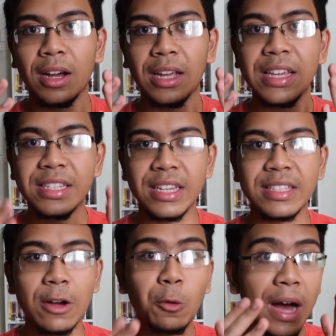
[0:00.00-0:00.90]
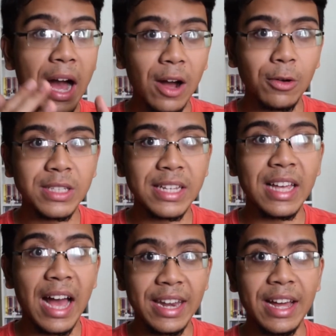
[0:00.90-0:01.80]
he says that Ustaz
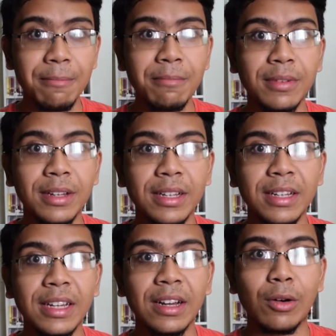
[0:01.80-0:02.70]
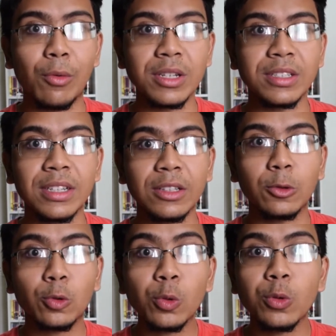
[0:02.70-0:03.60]
Adam was
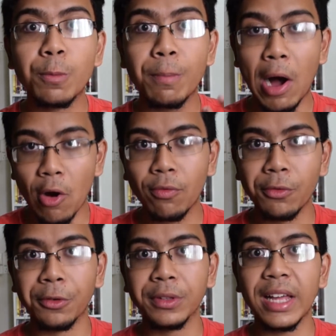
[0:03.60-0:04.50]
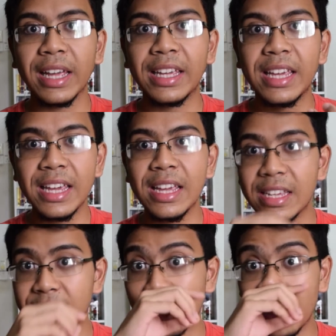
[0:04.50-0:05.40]
too powerful, that he
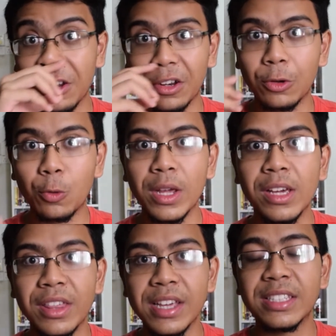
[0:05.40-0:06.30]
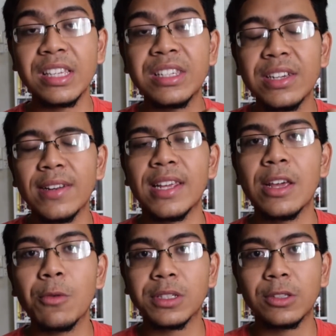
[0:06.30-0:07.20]
is not doing things sincerely.
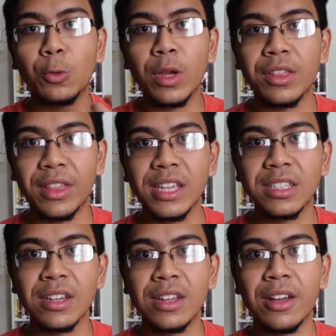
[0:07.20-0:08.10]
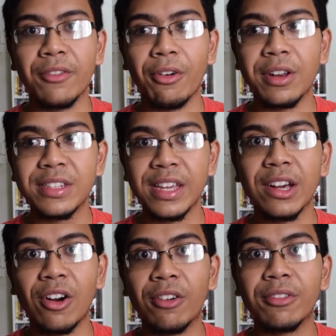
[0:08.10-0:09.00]
He was doing things for the
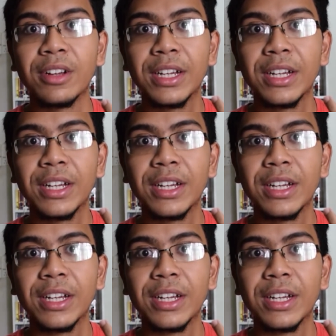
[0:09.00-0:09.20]
sake of